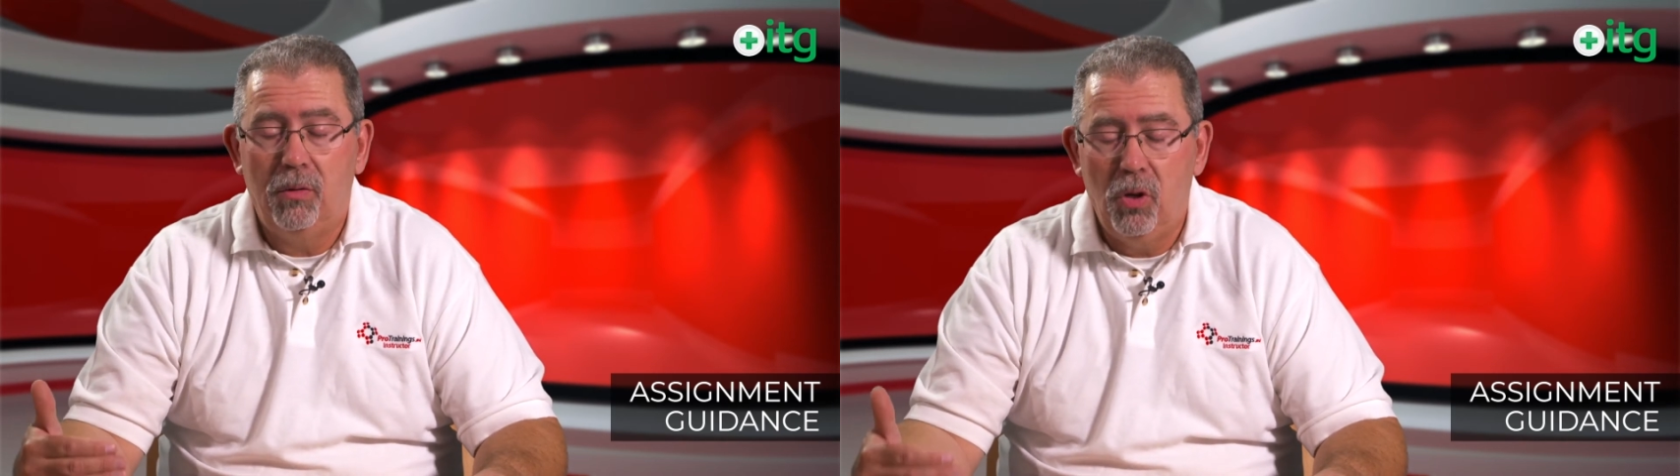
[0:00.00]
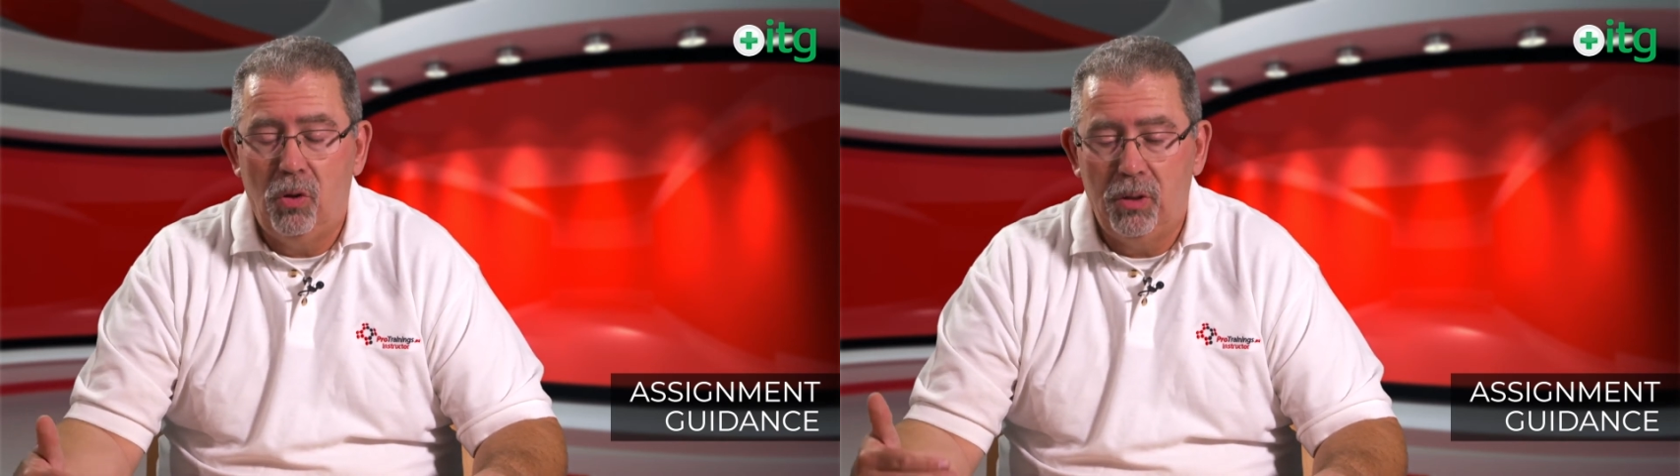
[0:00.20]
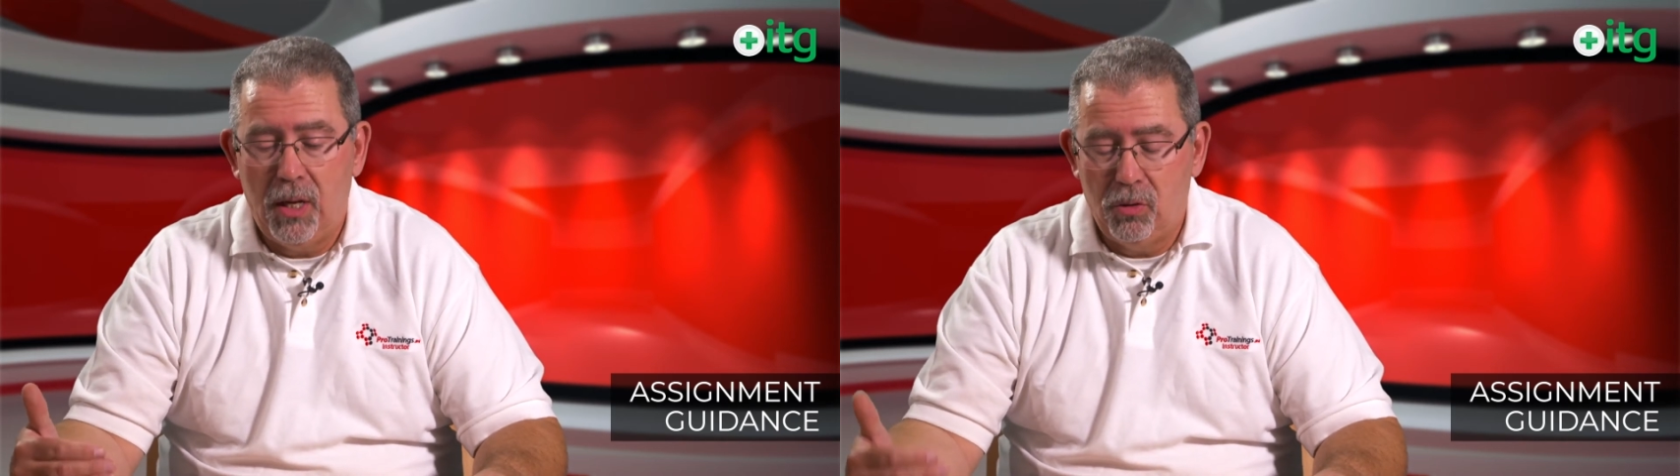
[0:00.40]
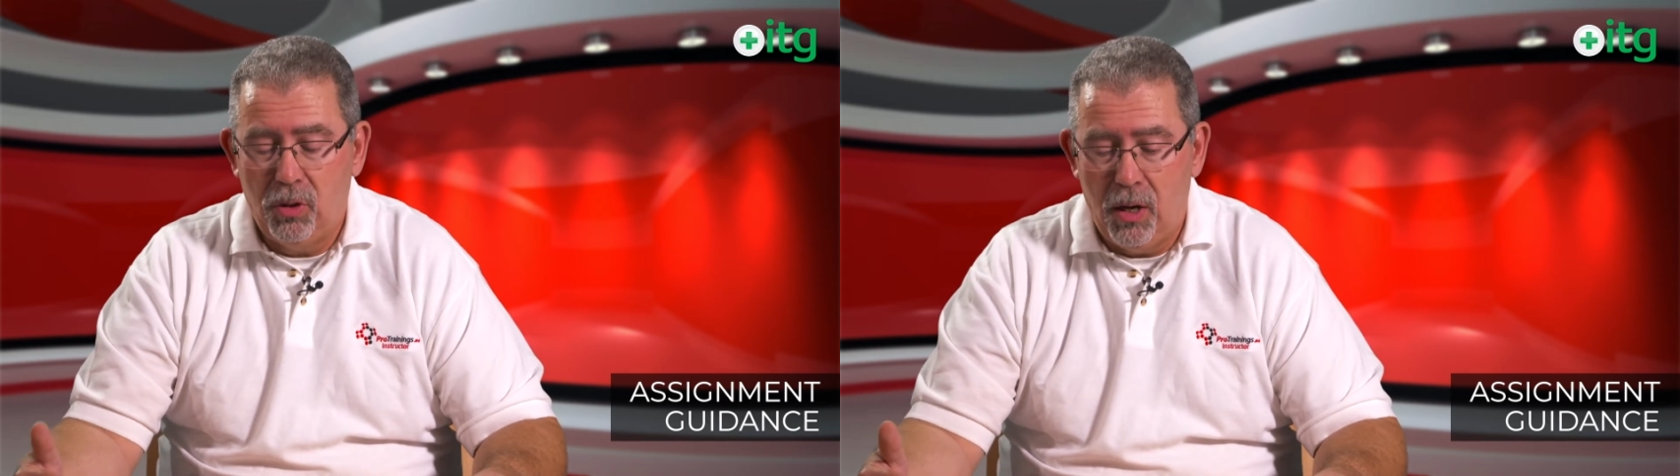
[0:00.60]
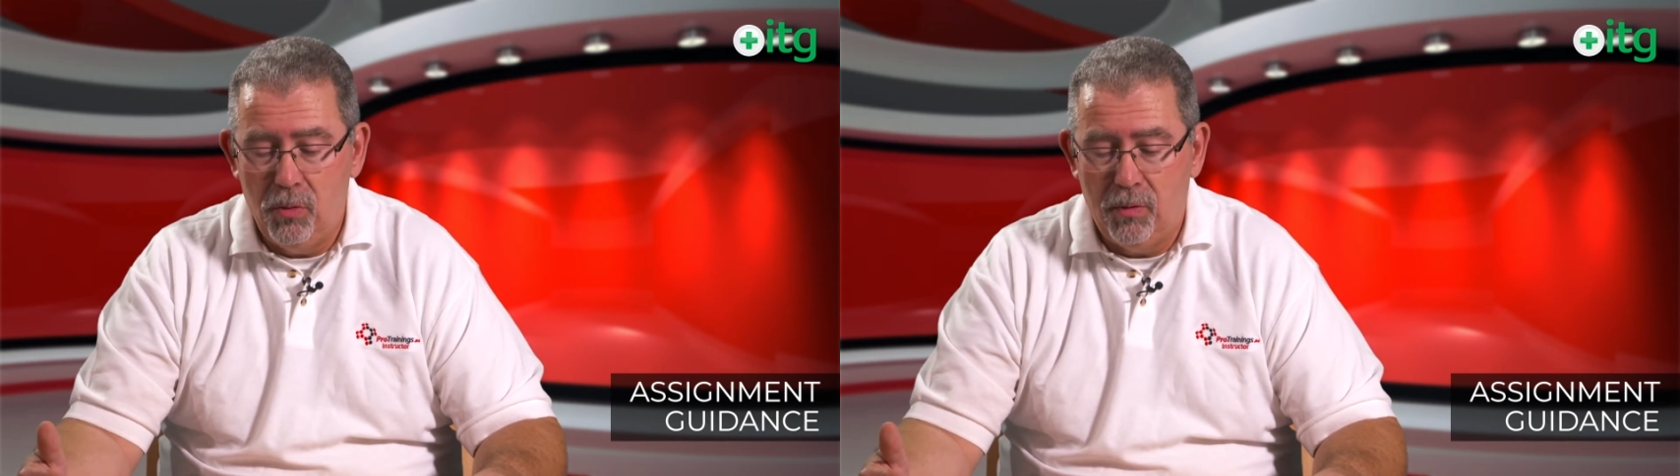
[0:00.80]
conduct or
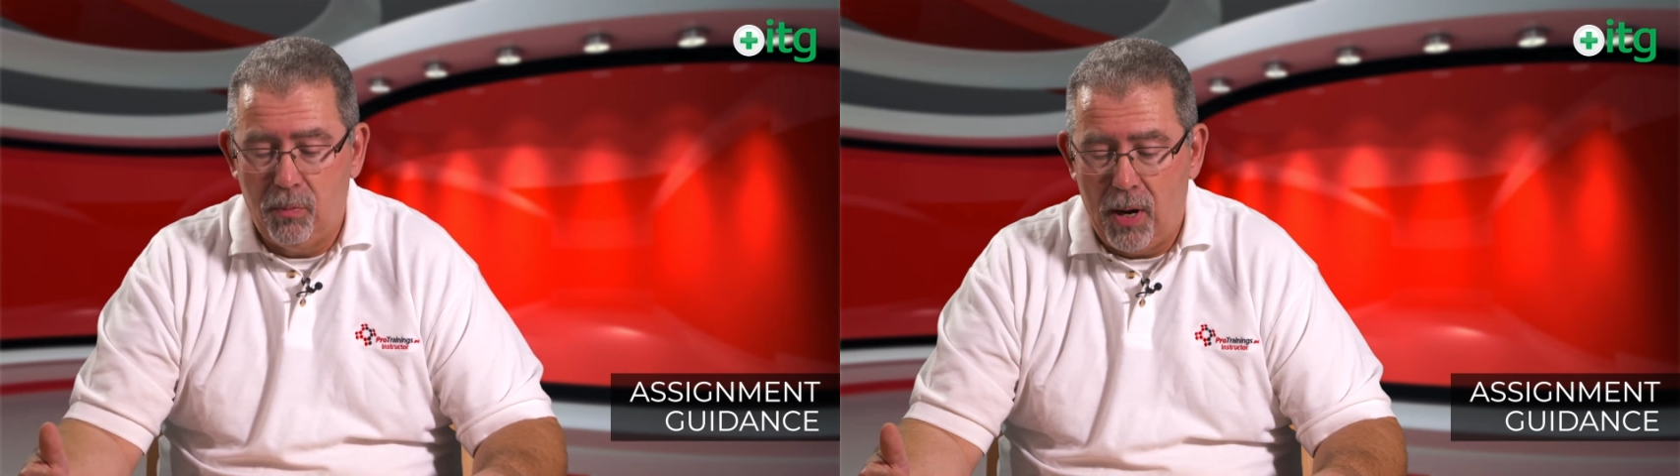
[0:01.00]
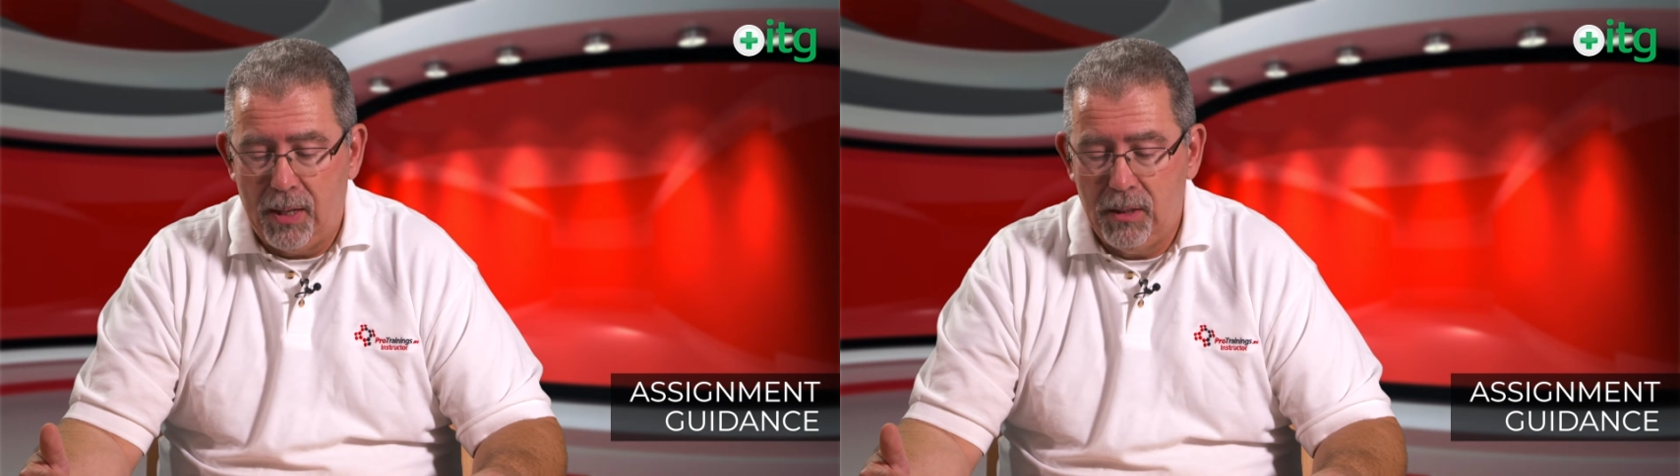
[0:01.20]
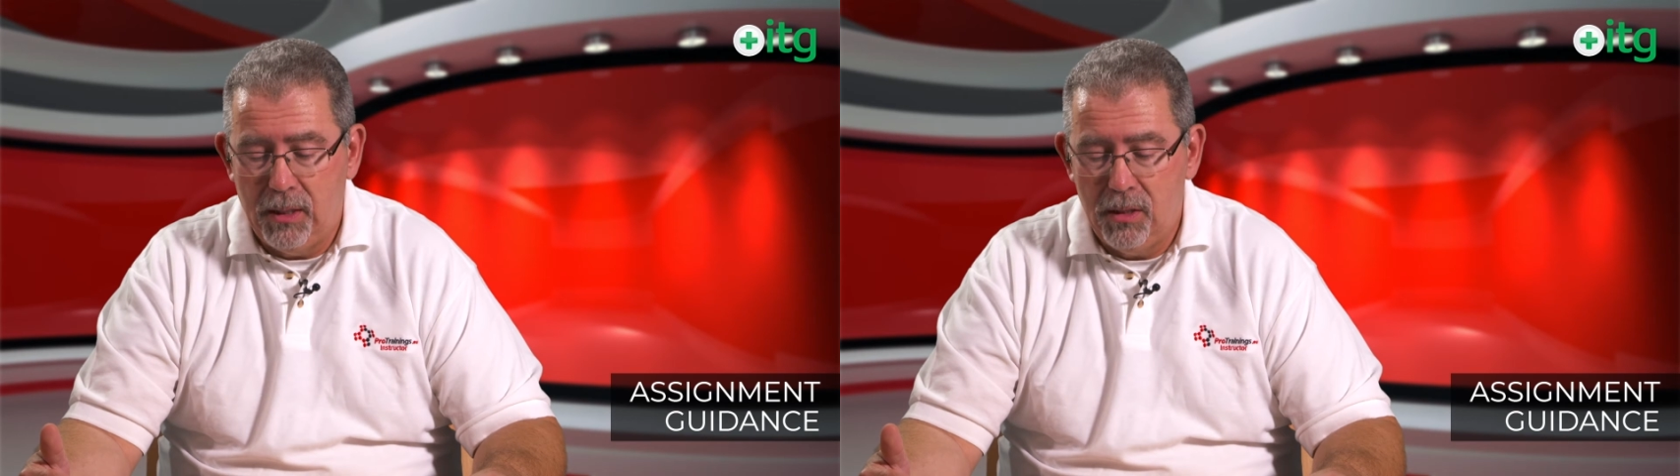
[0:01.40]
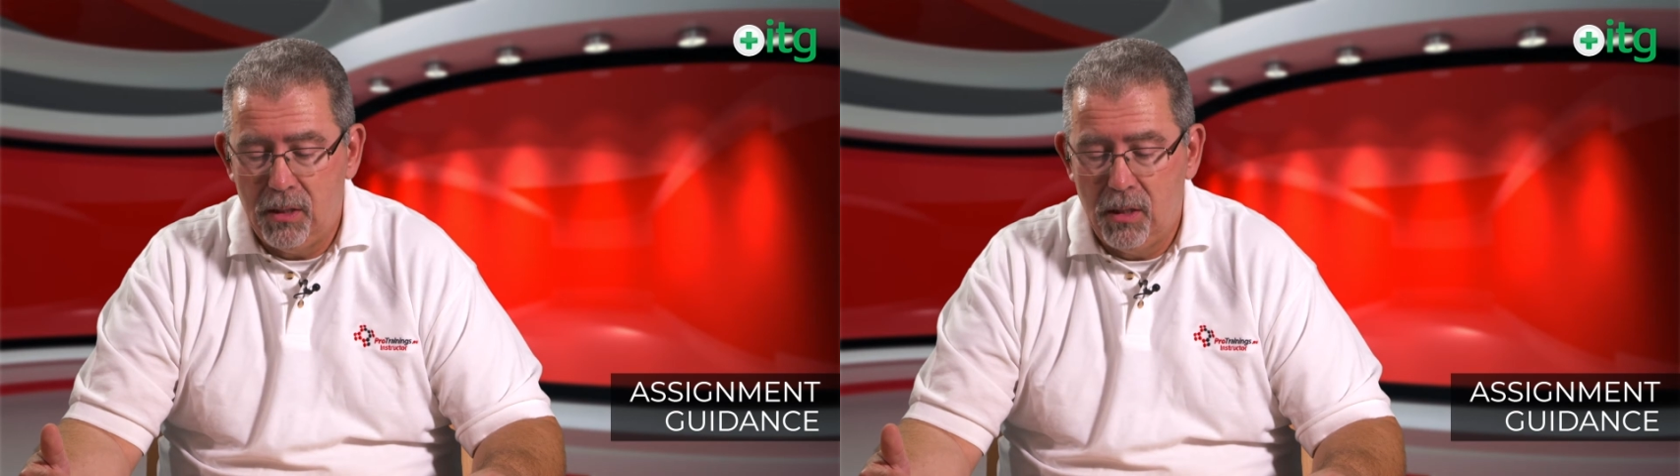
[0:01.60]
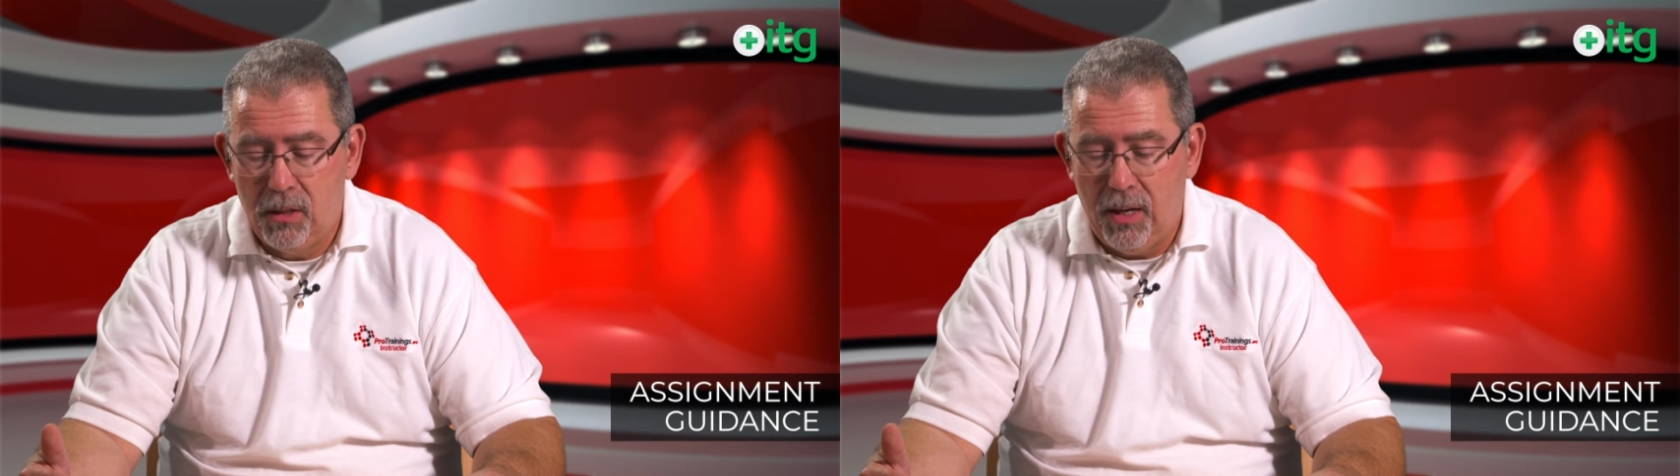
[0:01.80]
codes of
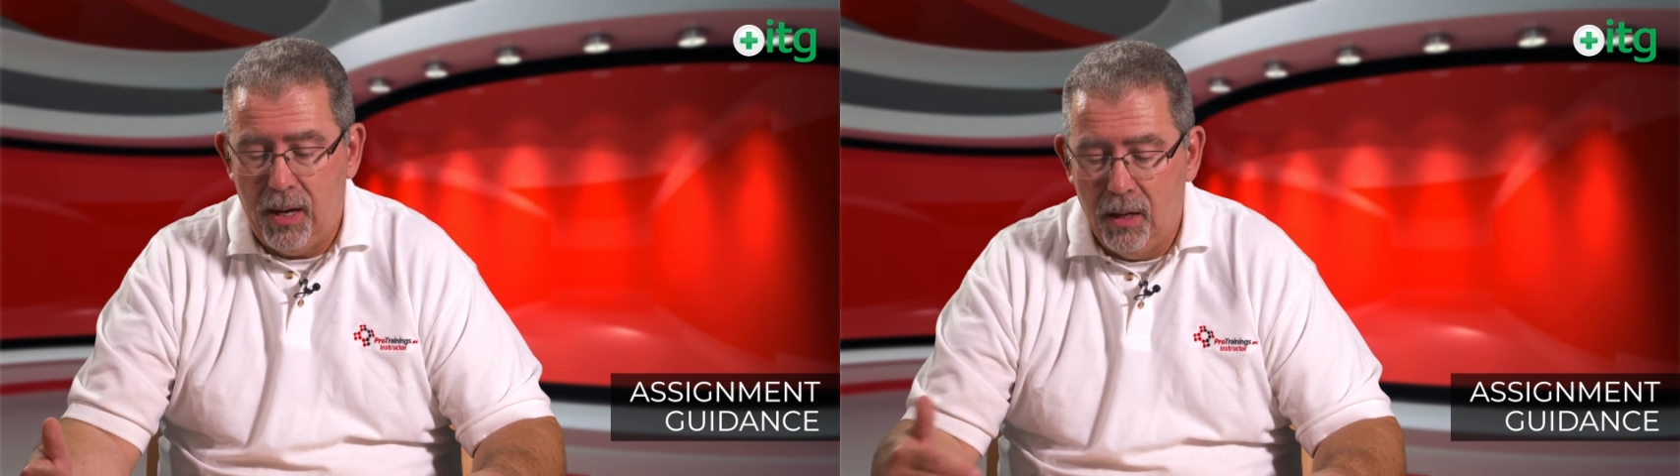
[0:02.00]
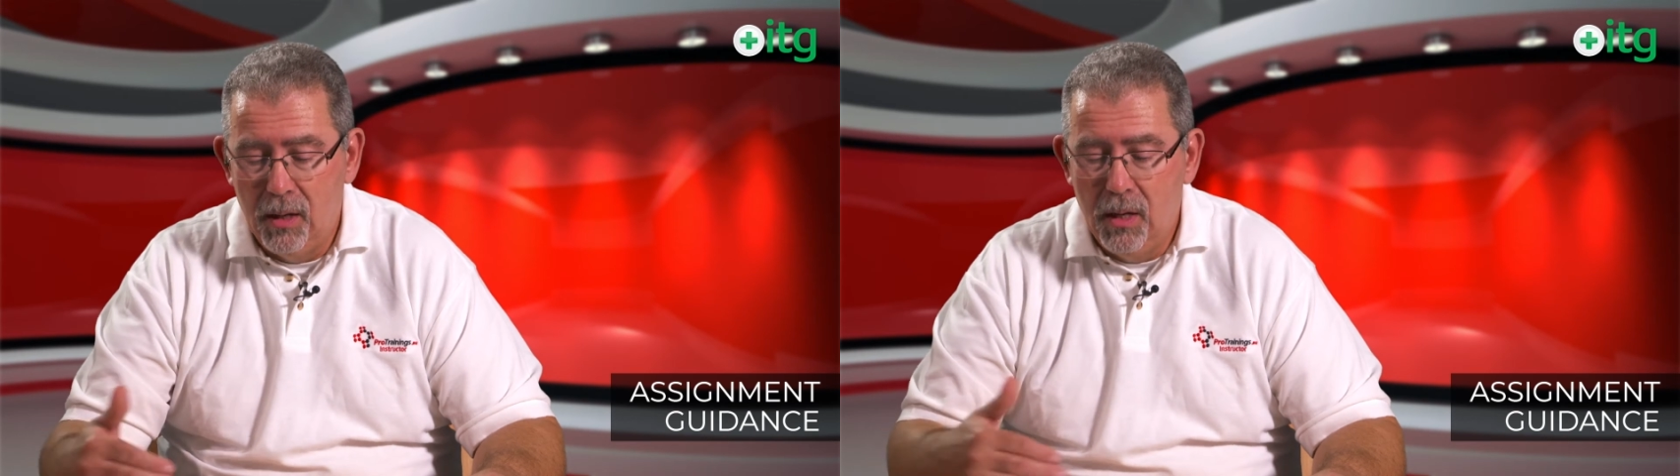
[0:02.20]
practice. Now,